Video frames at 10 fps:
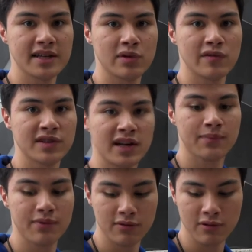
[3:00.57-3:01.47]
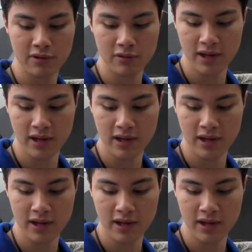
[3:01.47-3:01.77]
moves up through